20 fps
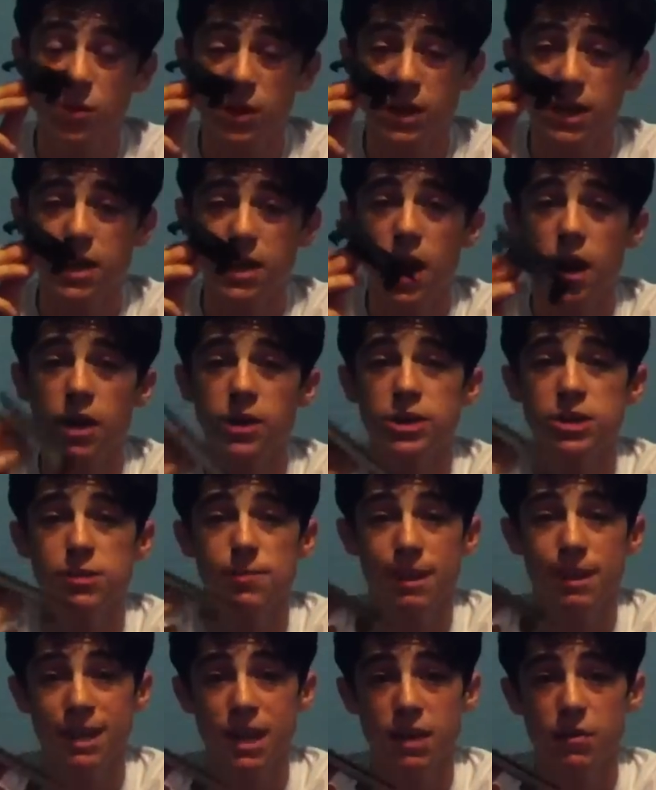$20
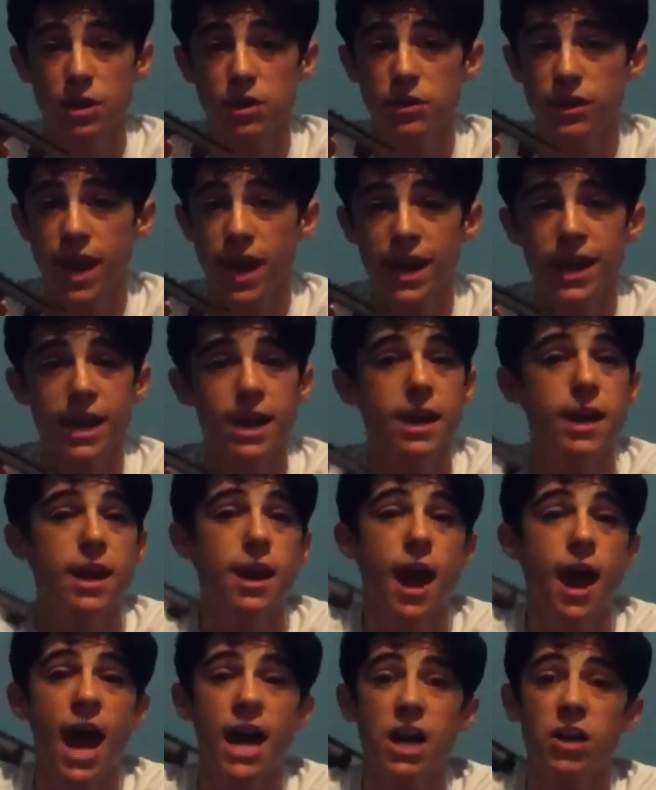depending on where you get it.
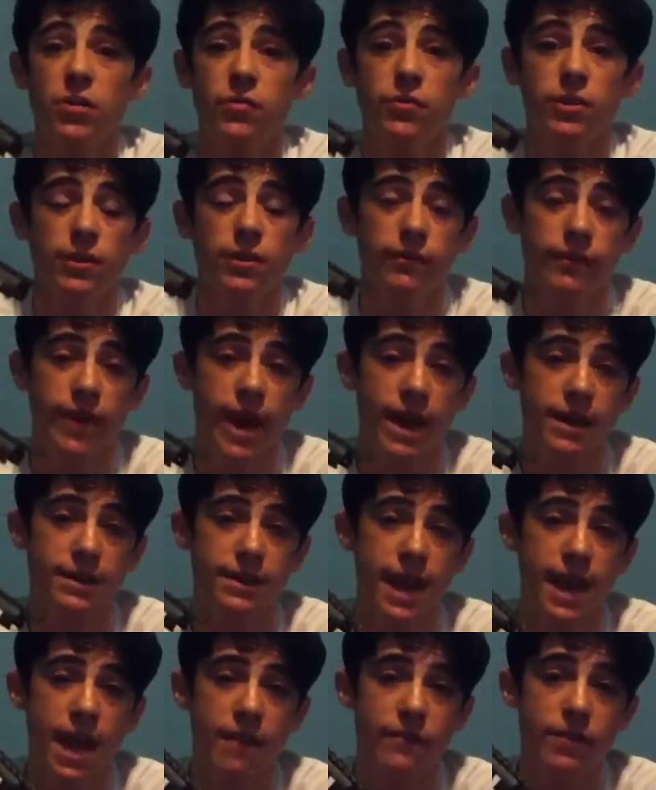I know for a fact
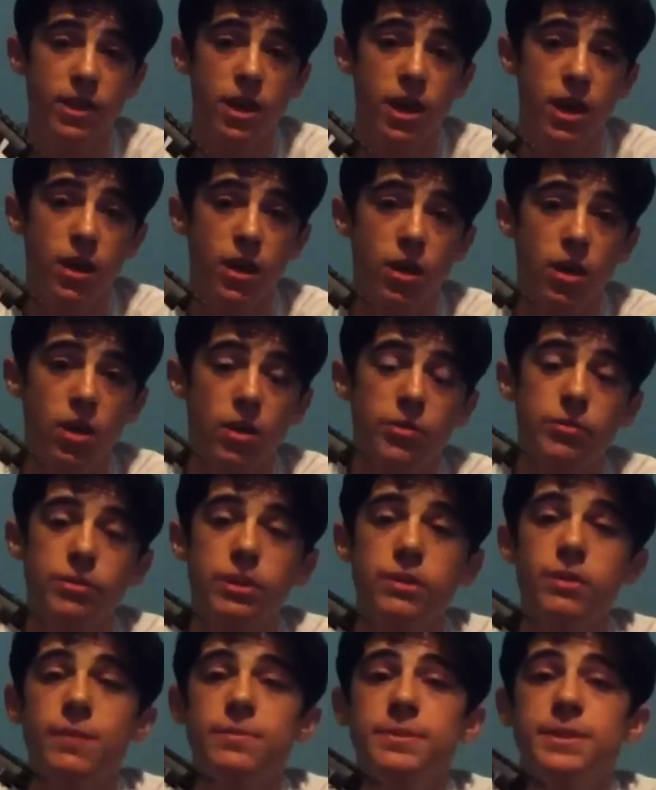they have it on all three
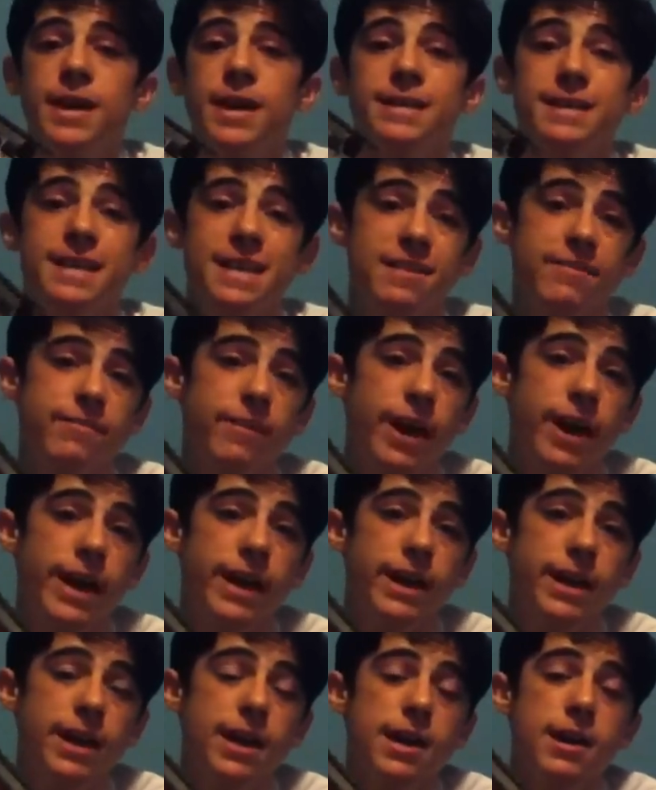websites,
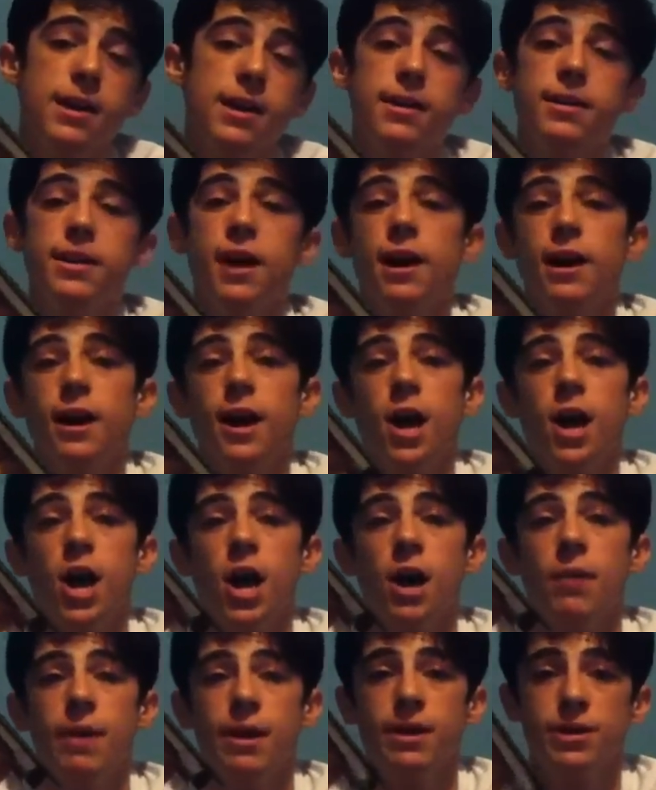
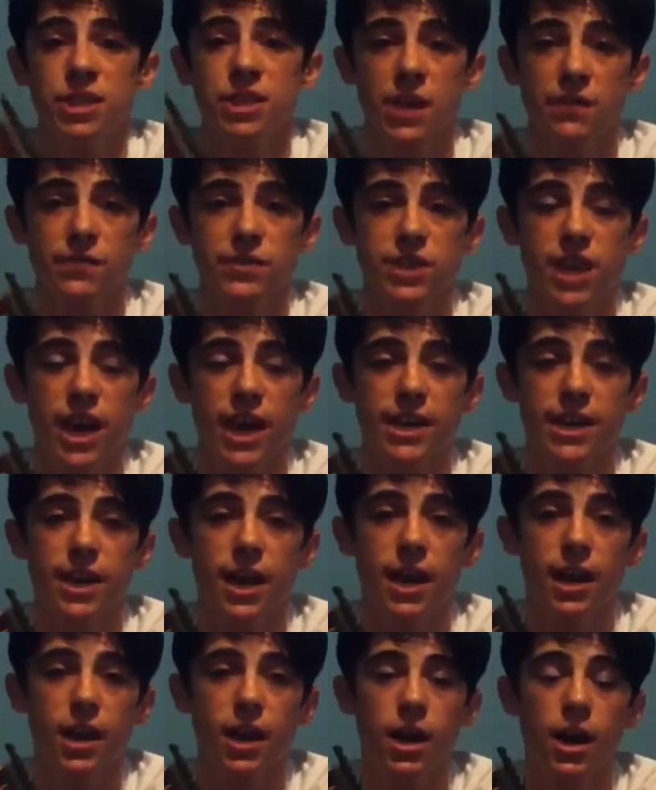evike.com,
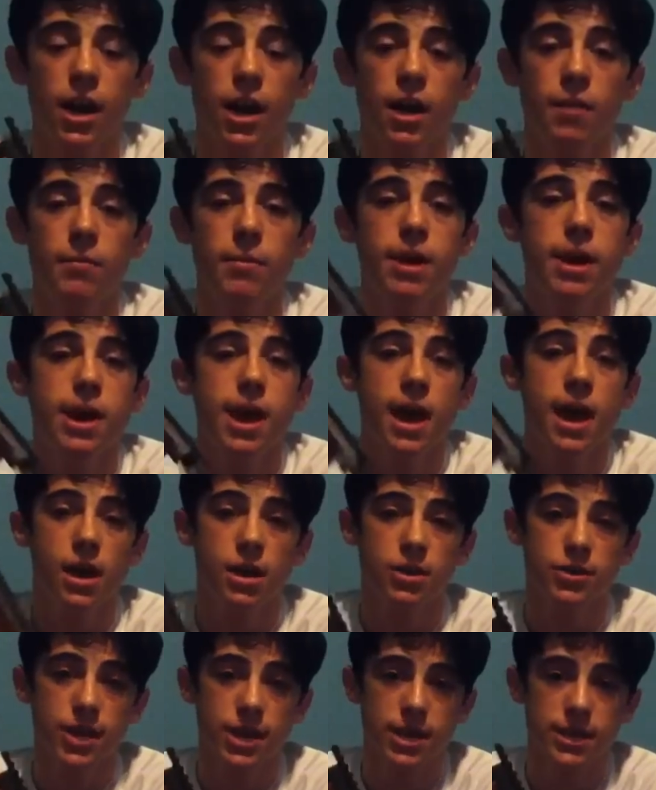airsoftgi.com, and
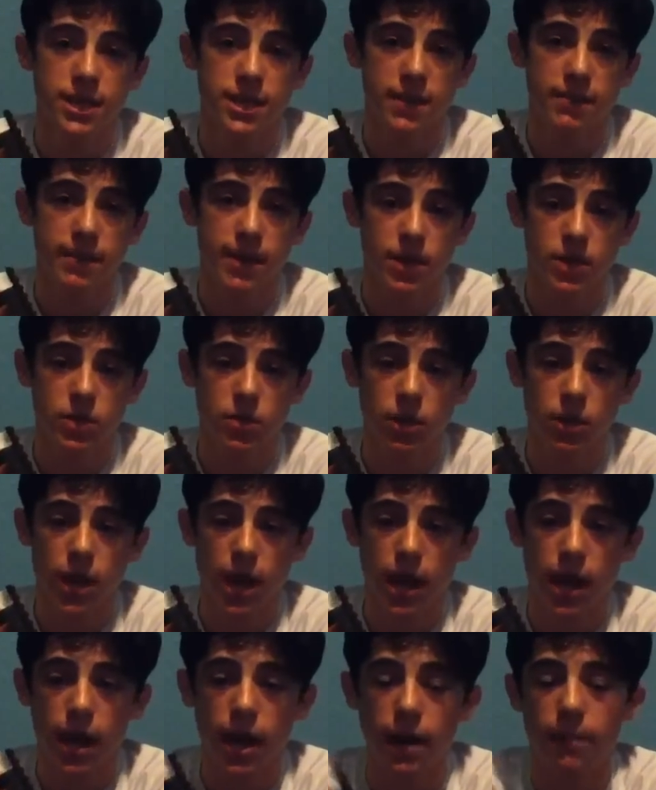also
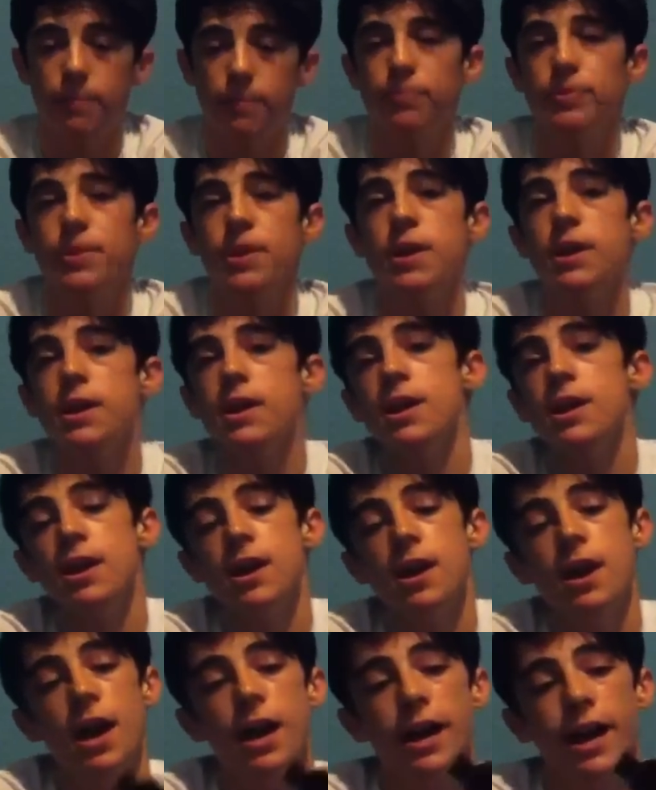airsoftnextdoor.com.
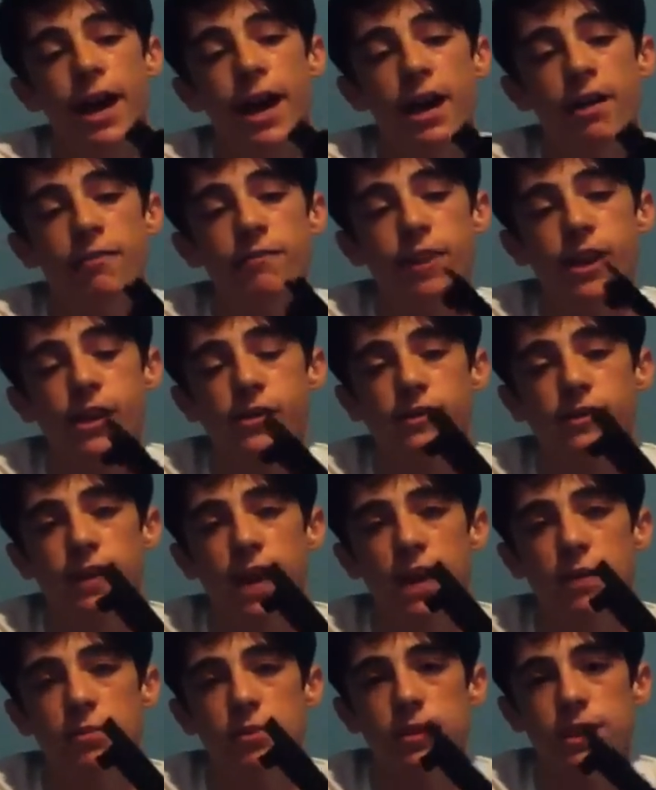Again, very
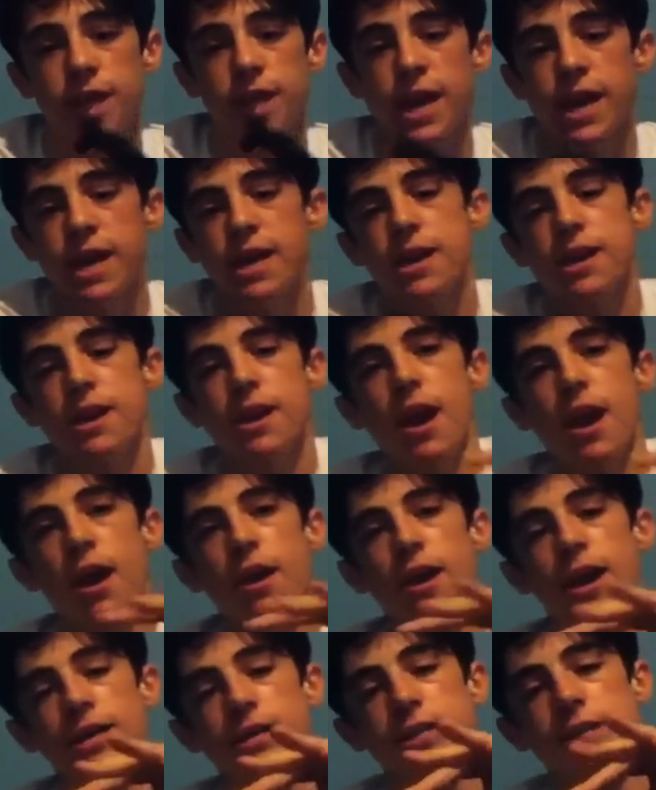reliable site,
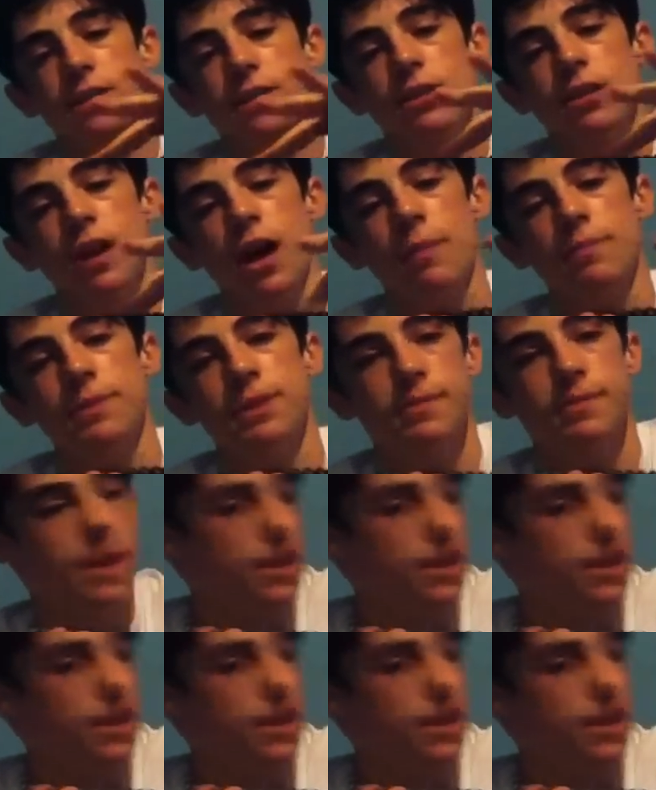nice little optic